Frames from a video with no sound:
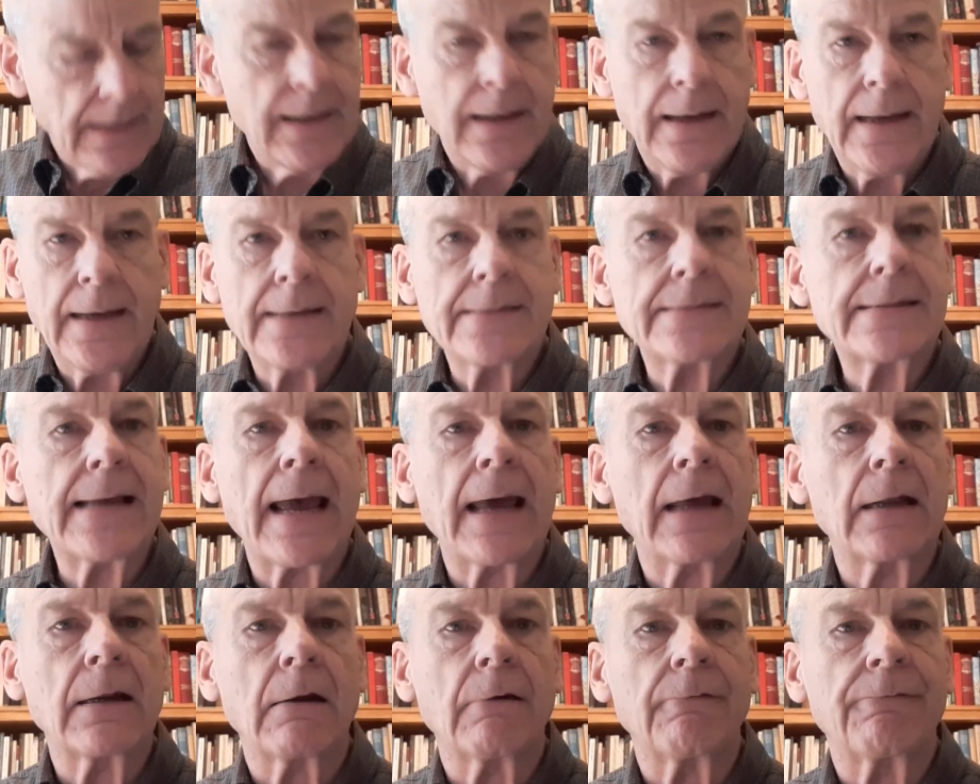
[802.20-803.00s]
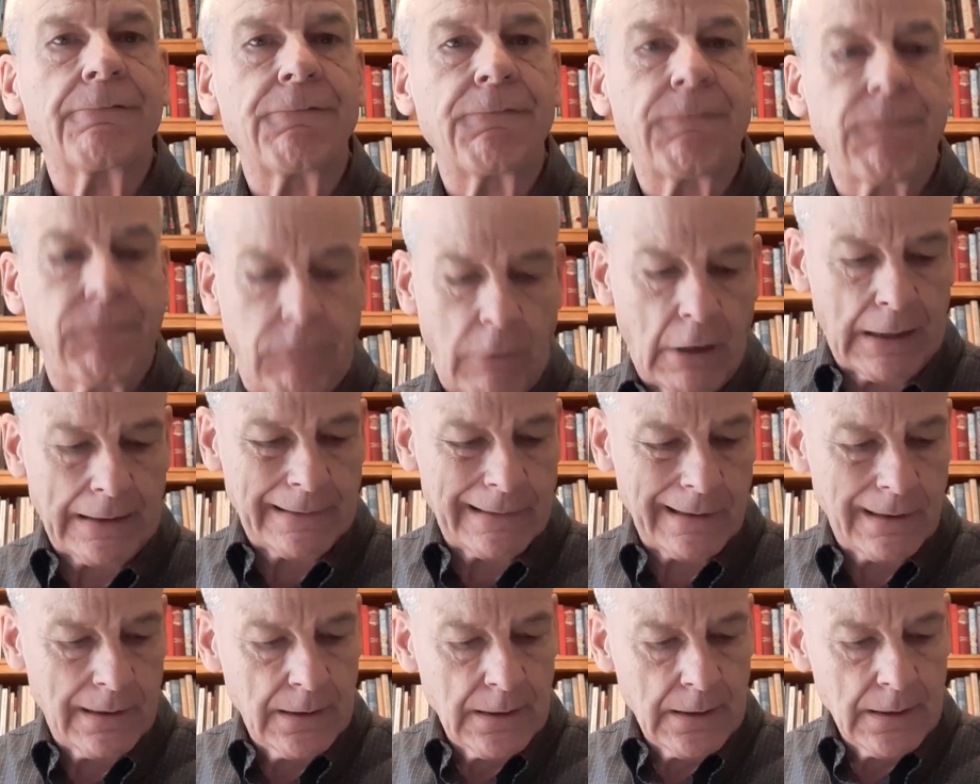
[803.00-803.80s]
is an
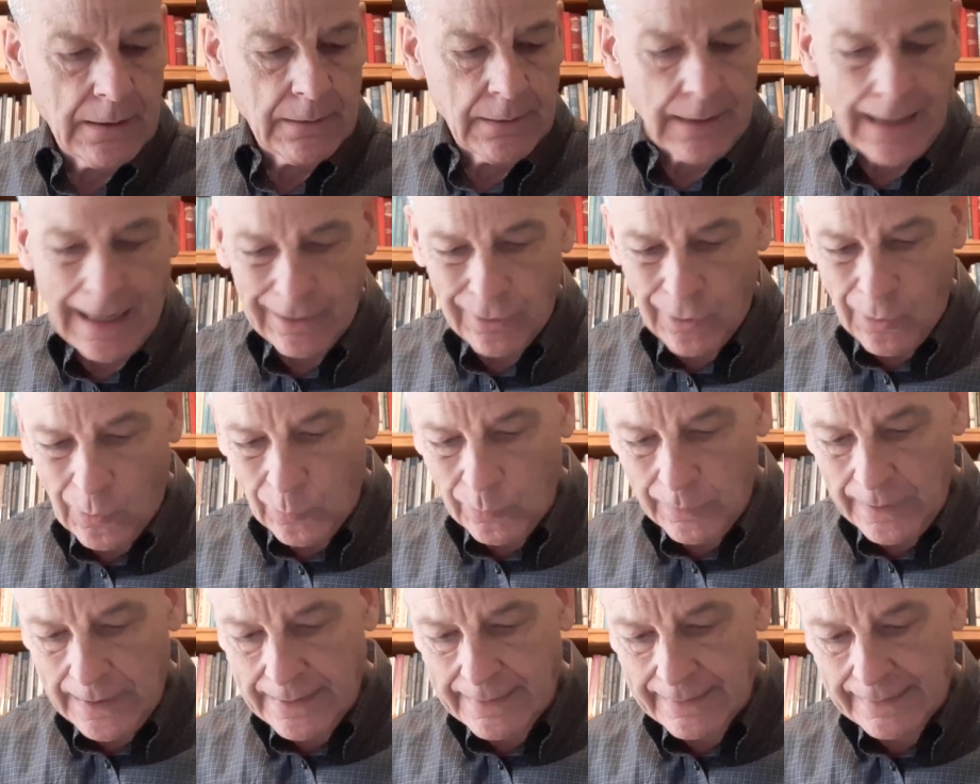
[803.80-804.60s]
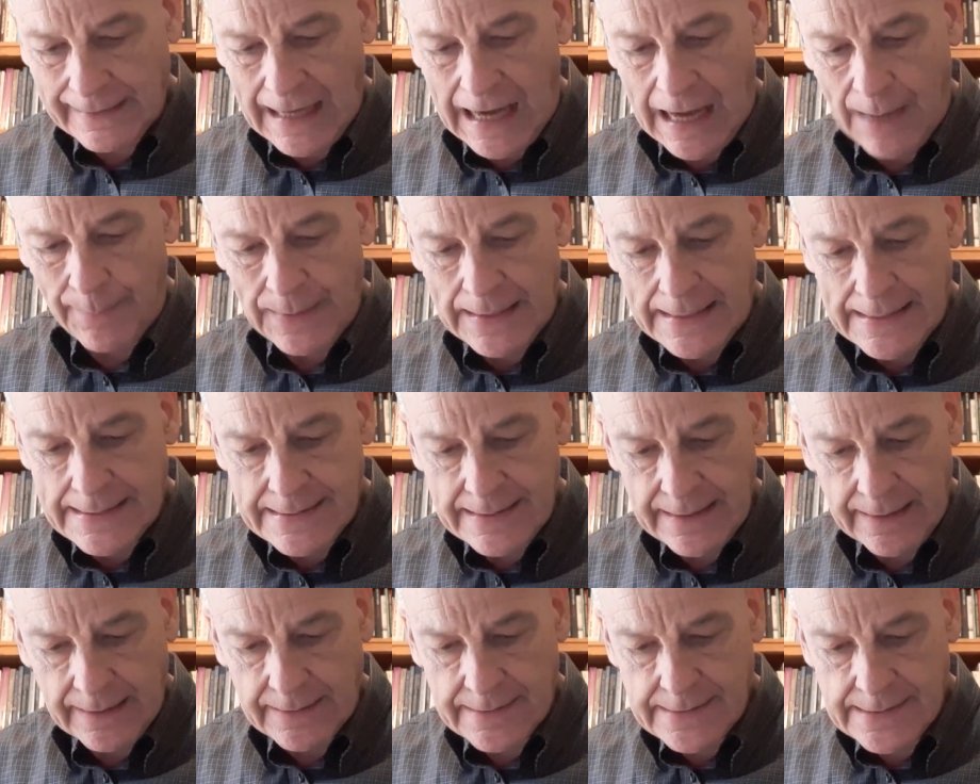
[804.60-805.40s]
affront not only to common
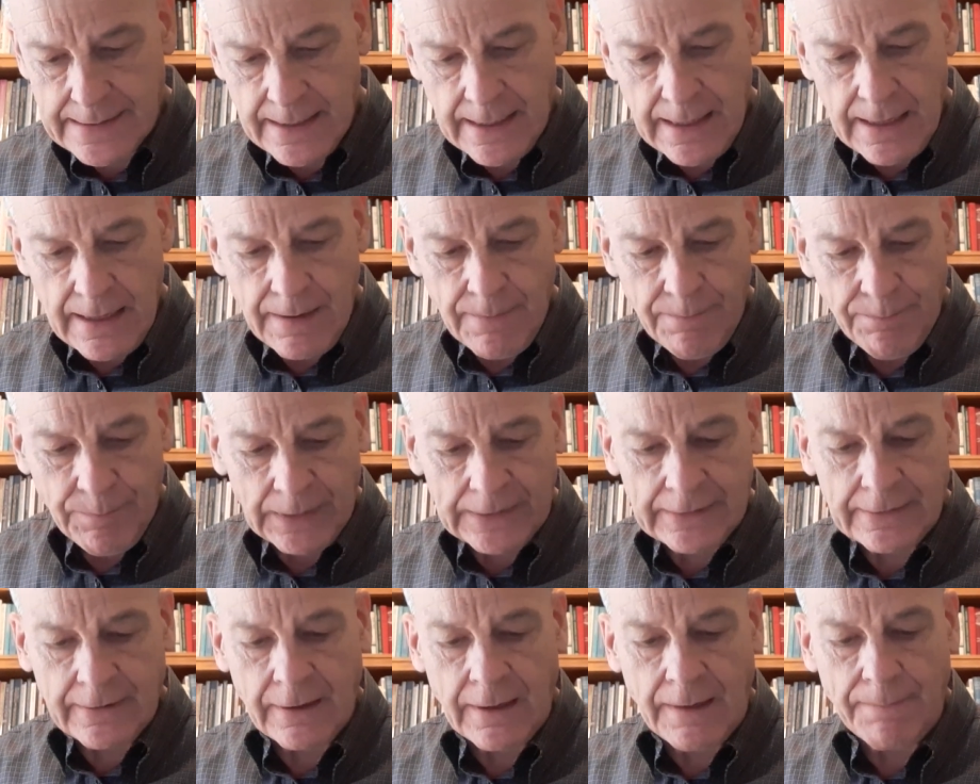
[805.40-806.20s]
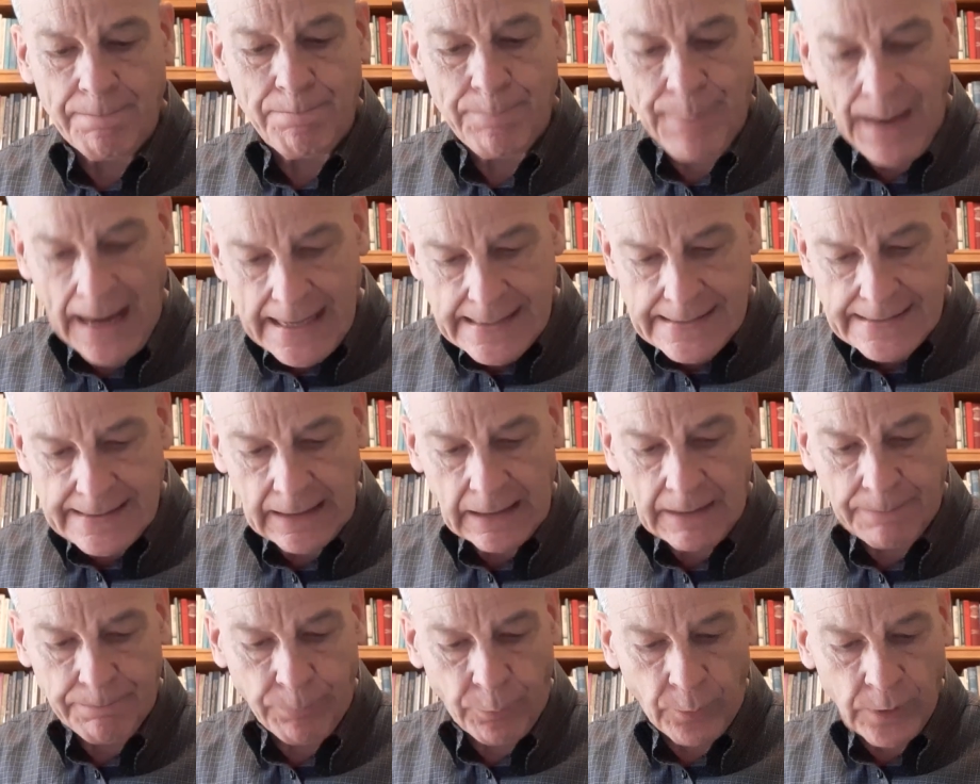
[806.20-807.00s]
sense, but to the
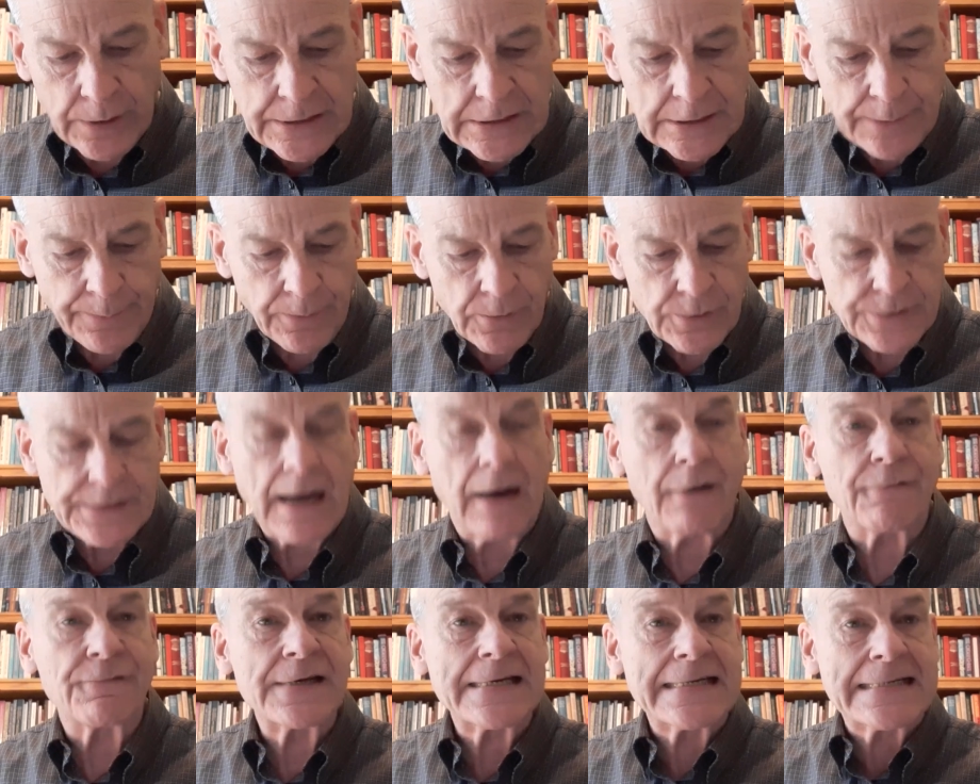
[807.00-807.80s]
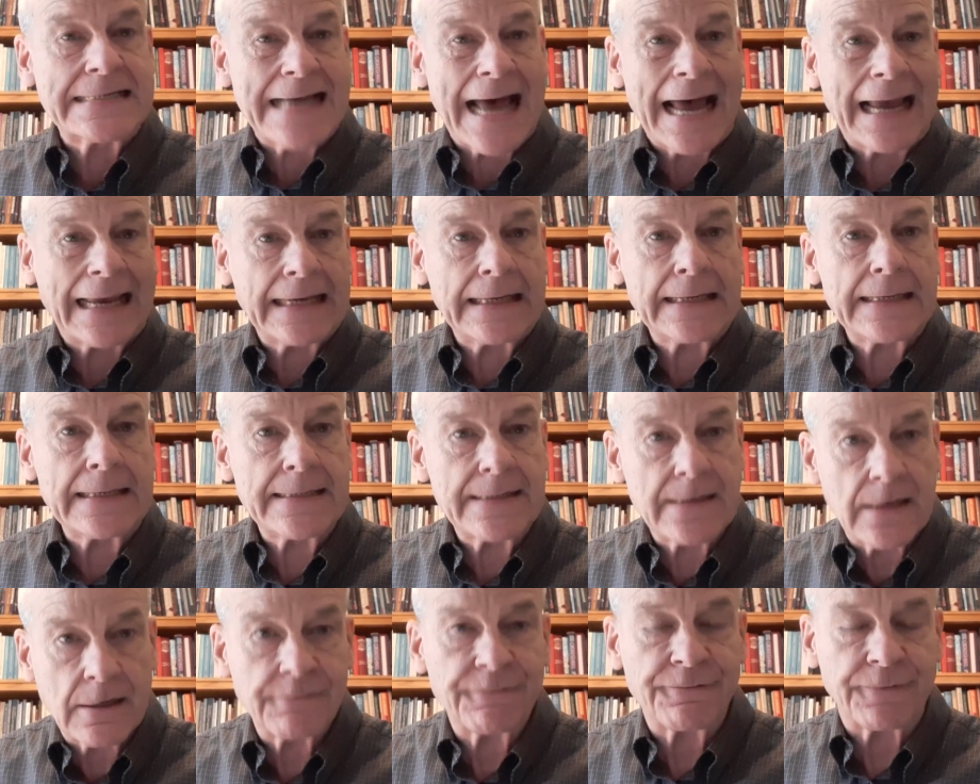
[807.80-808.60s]
basic principles of
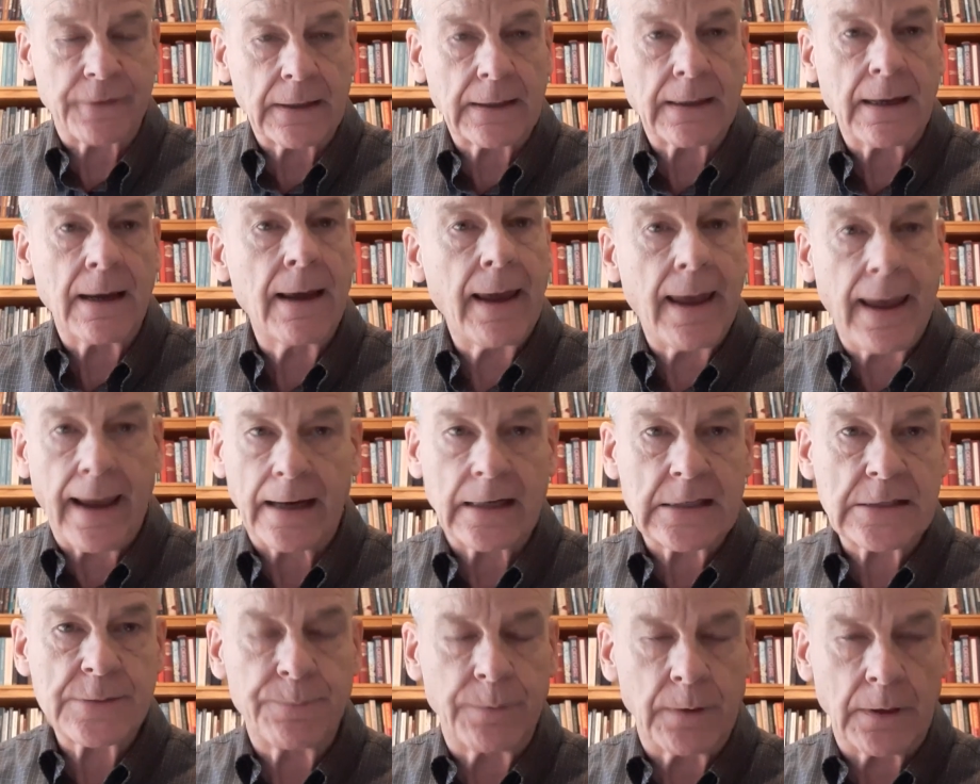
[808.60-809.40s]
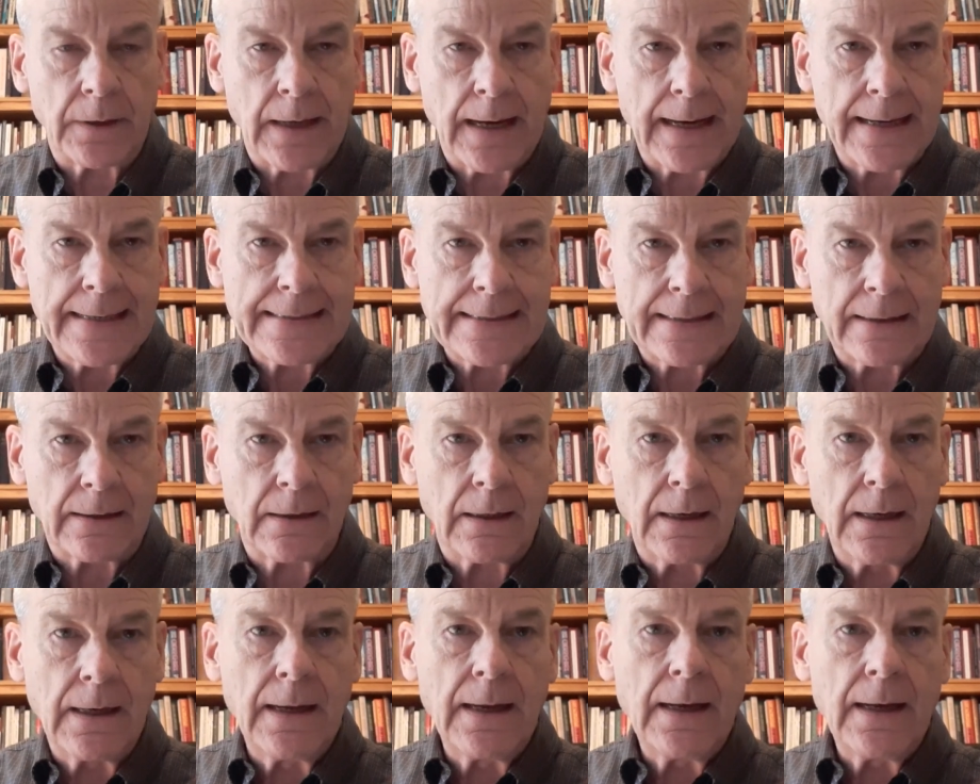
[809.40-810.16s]
scientific explanation.